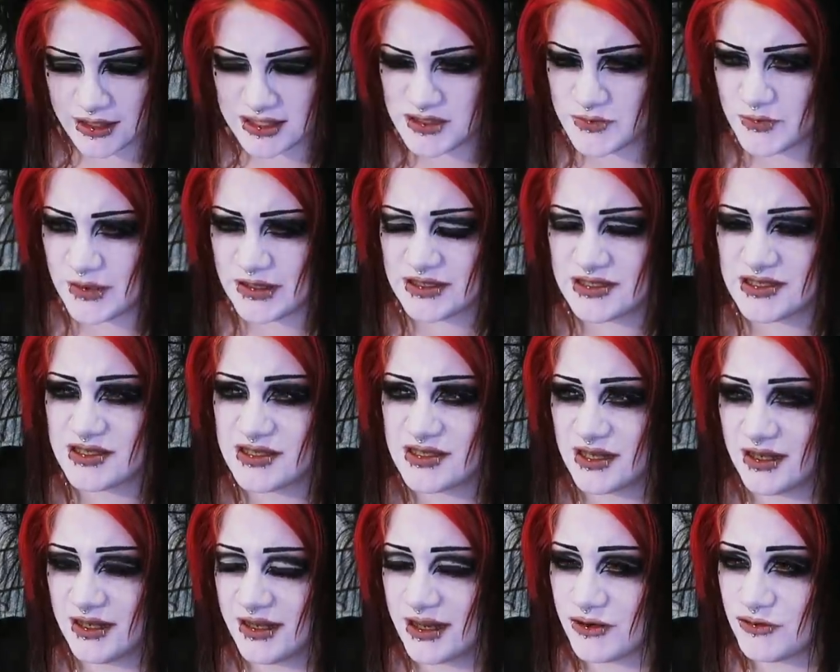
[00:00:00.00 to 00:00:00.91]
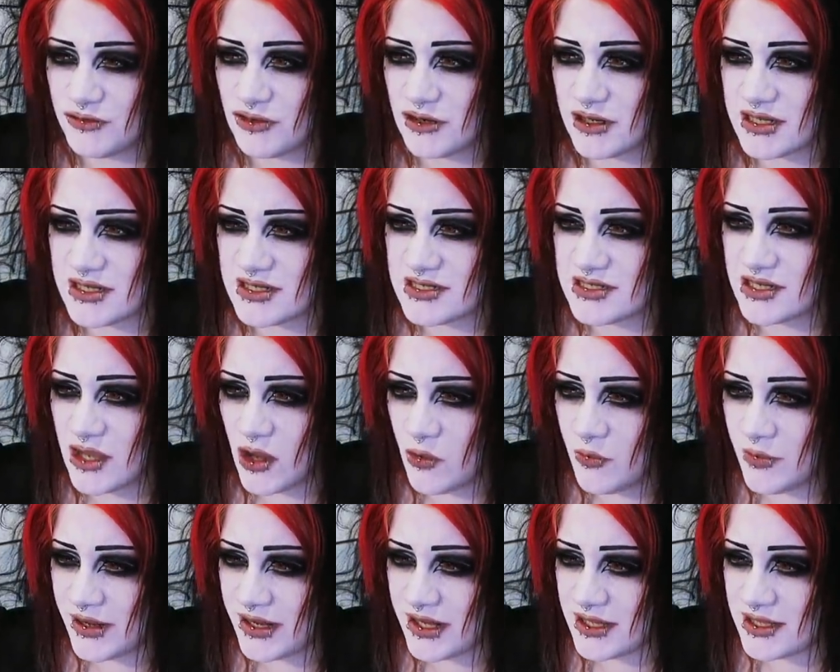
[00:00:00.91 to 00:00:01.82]
It's been literally
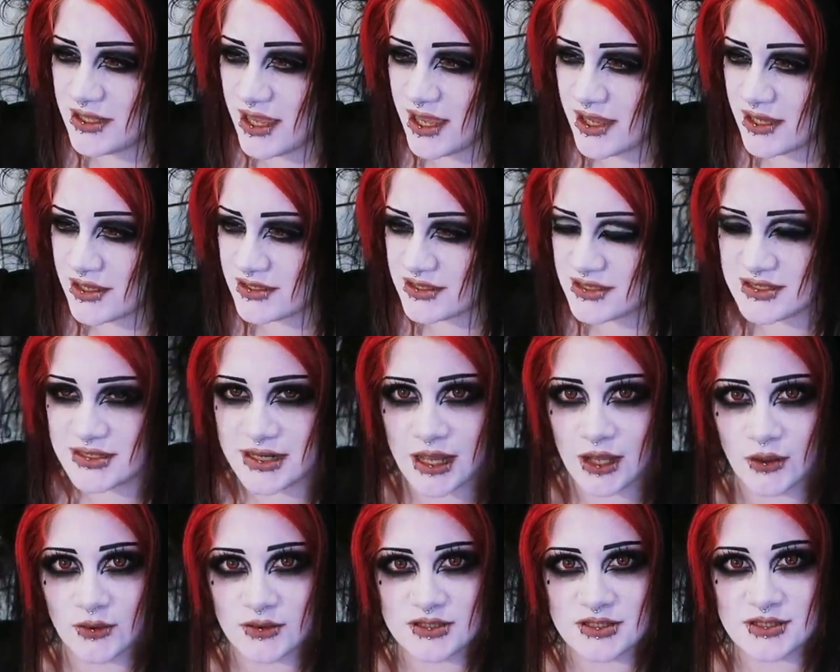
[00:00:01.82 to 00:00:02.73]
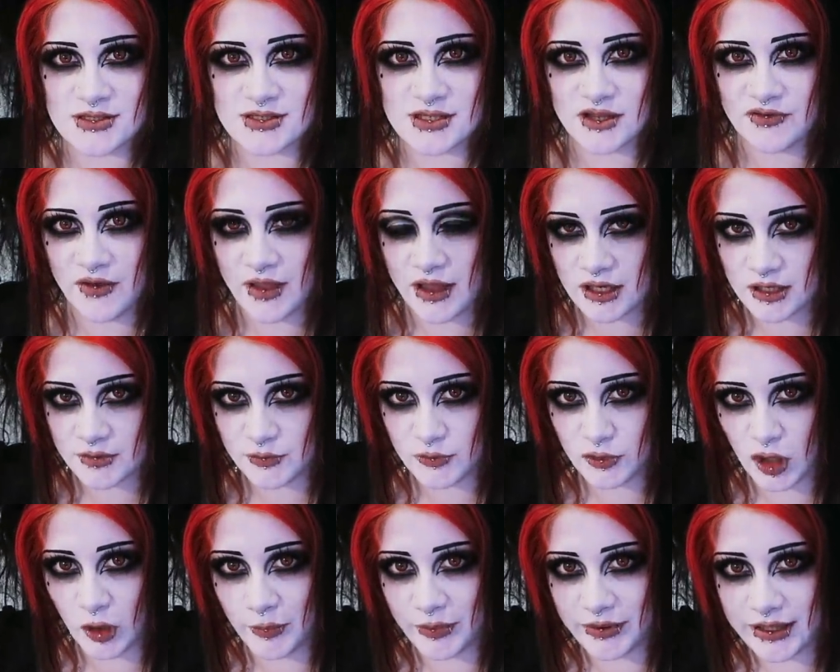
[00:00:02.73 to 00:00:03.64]
so many years now since I've had a
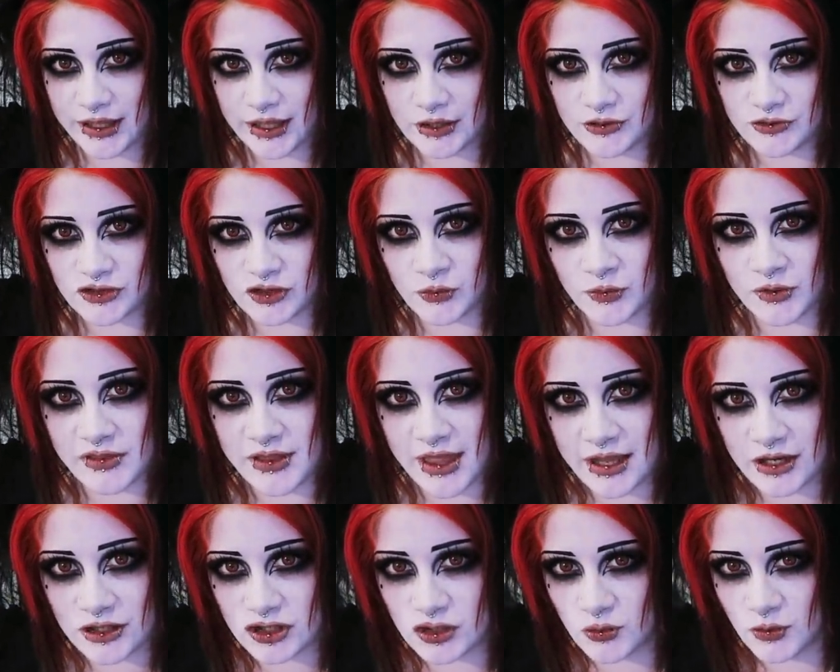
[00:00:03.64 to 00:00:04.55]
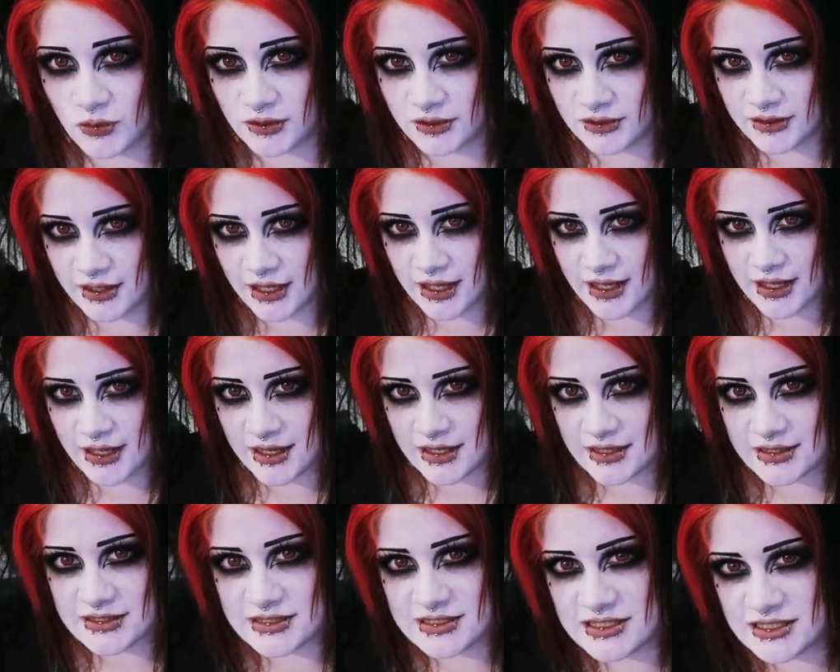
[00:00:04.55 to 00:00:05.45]
proper kitchen with actual
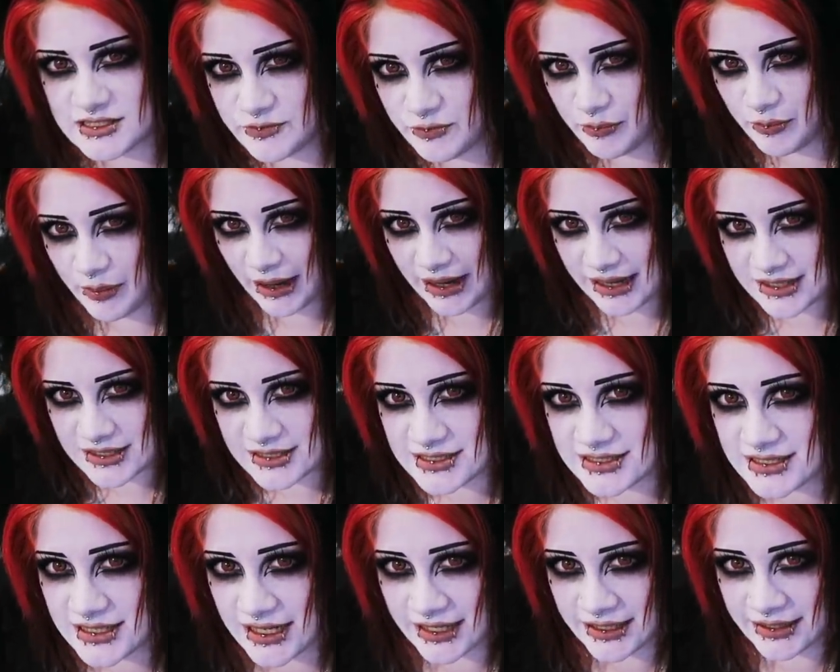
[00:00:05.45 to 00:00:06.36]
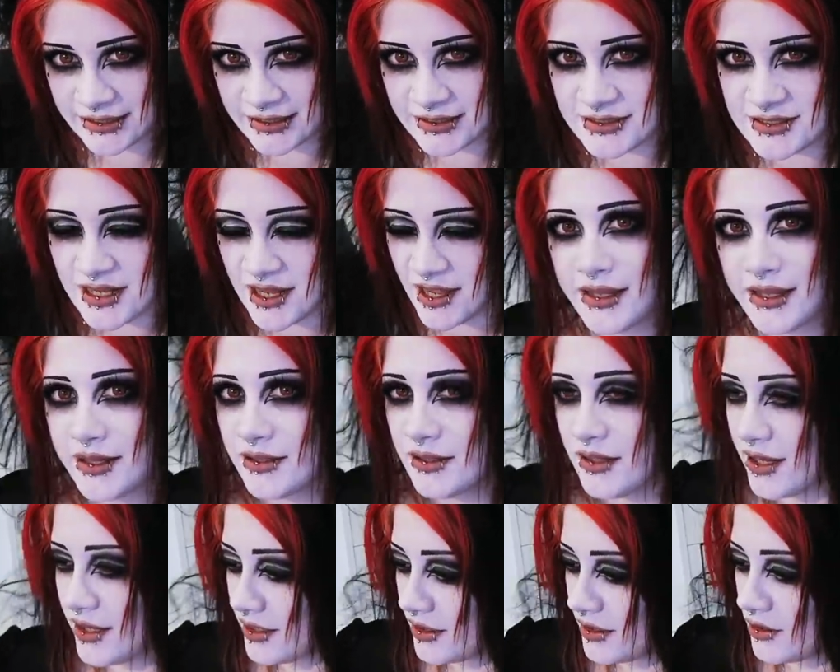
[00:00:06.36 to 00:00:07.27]
space in it. can
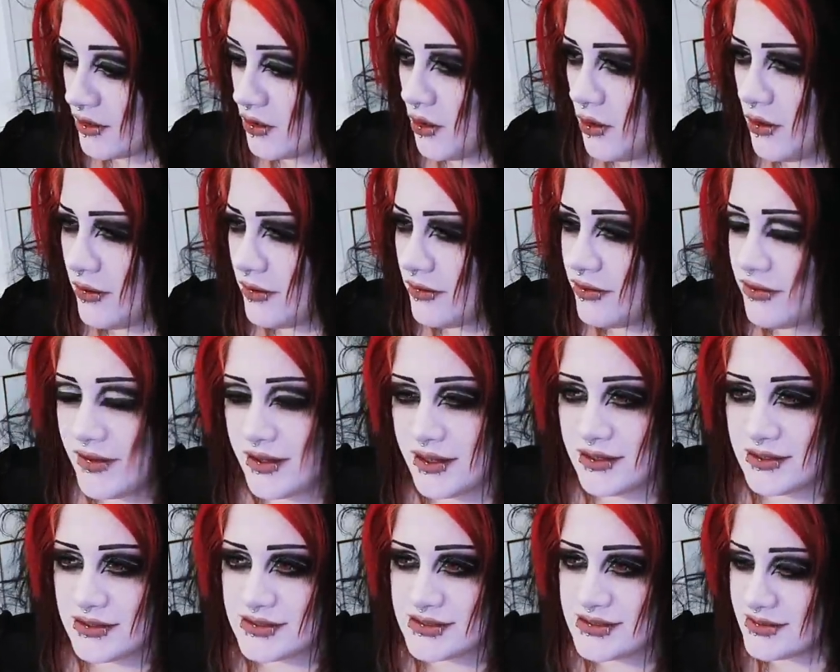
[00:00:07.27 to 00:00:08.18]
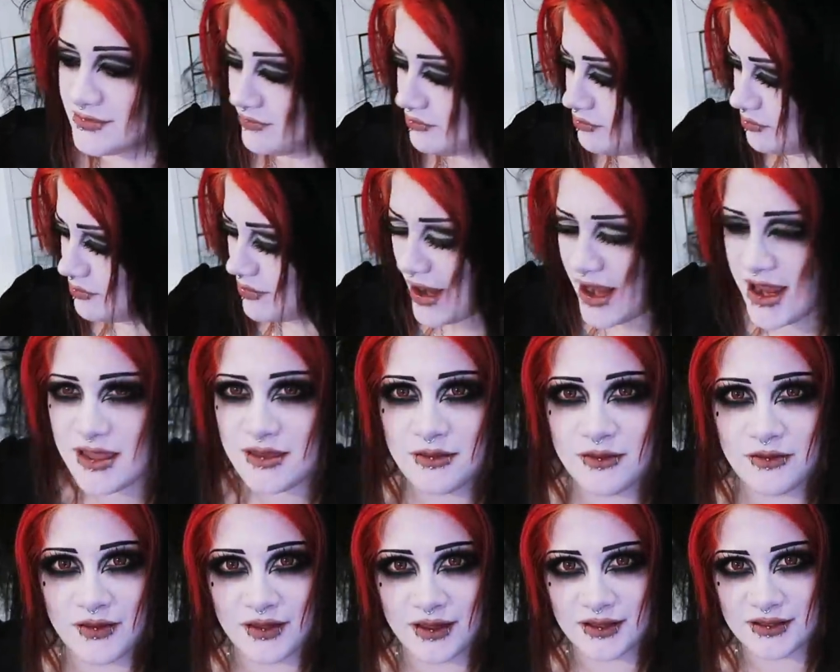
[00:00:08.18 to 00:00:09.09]
like cook things and bake
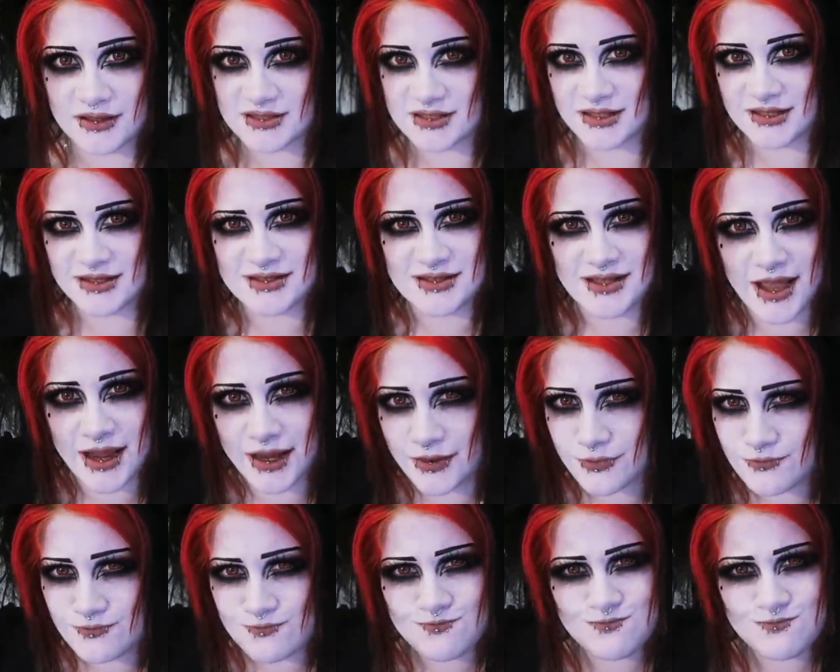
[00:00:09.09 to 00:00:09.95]
things, and it's like,